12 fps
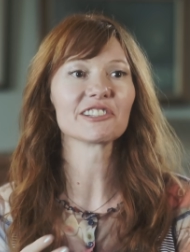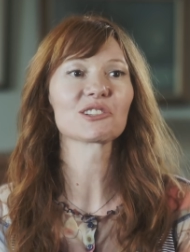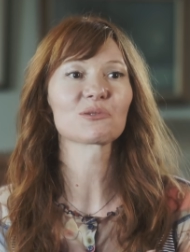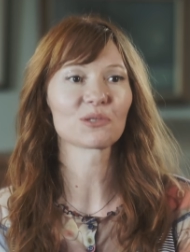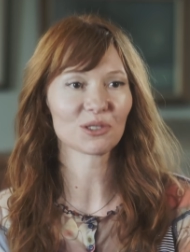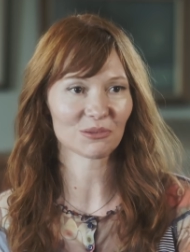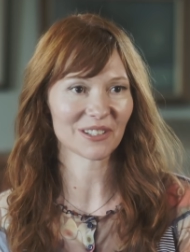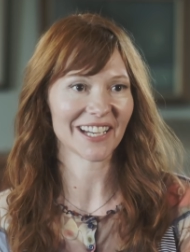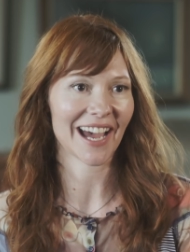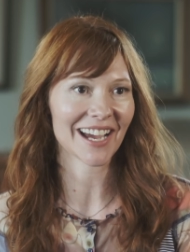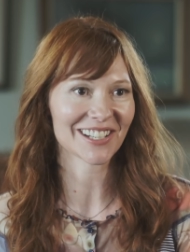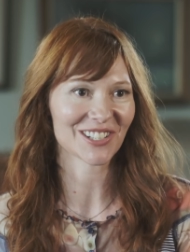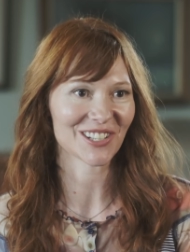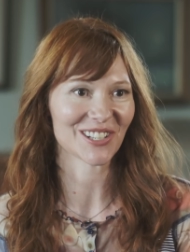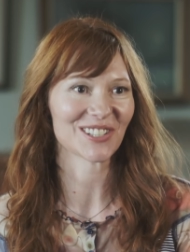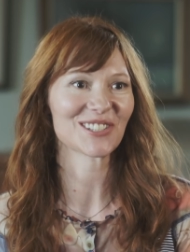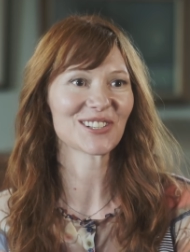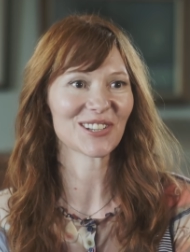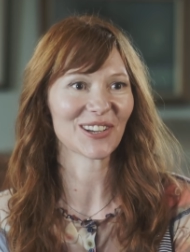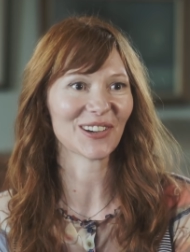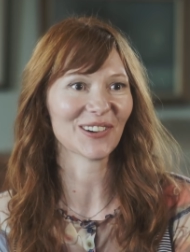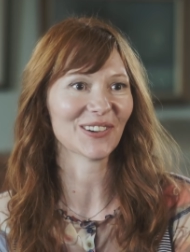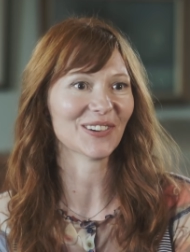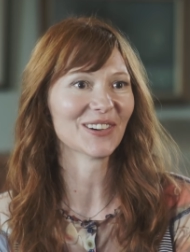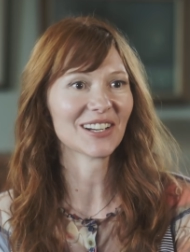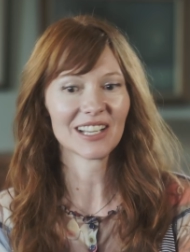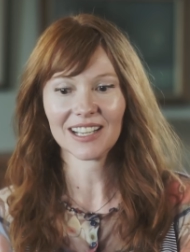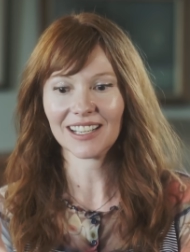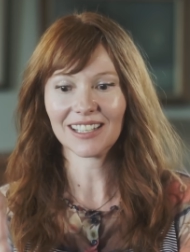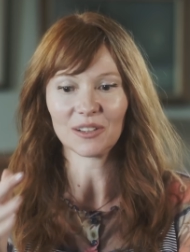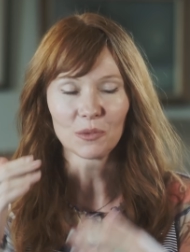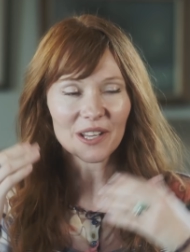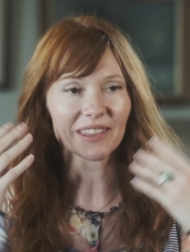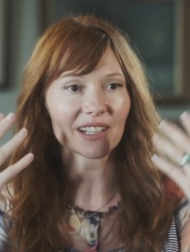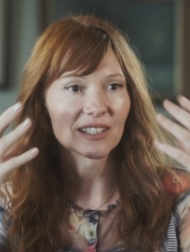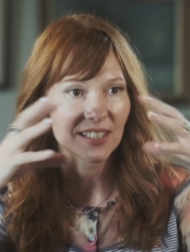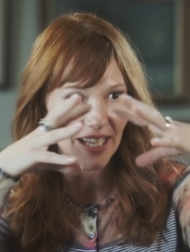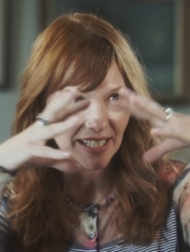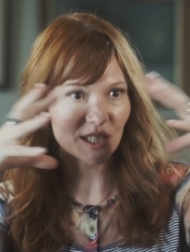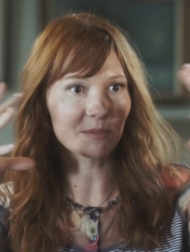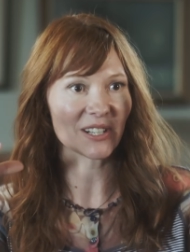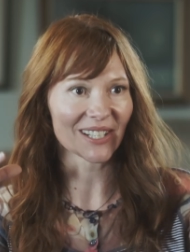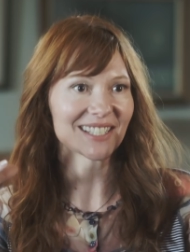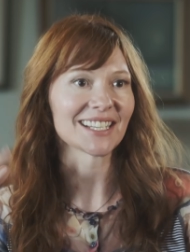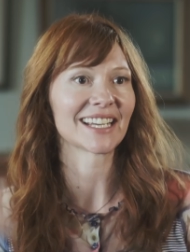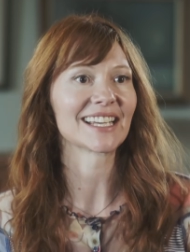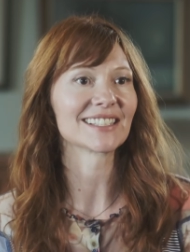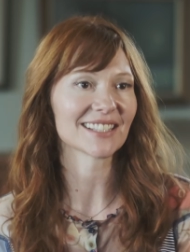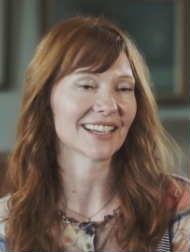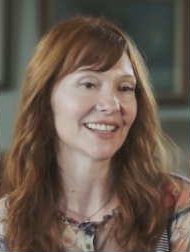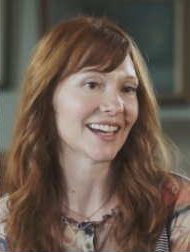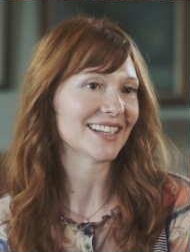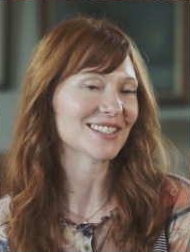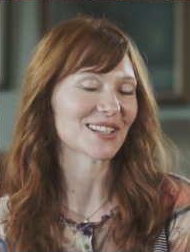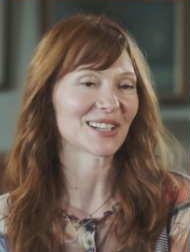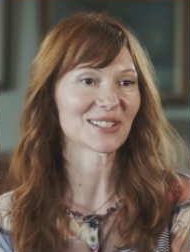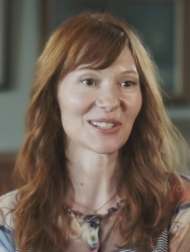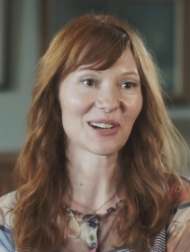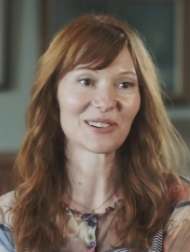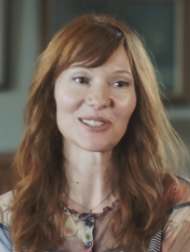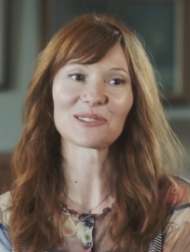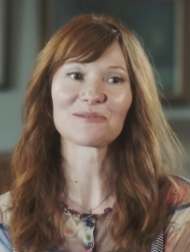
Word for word: visceral reaction to what they're experiencing inside the headset. So it's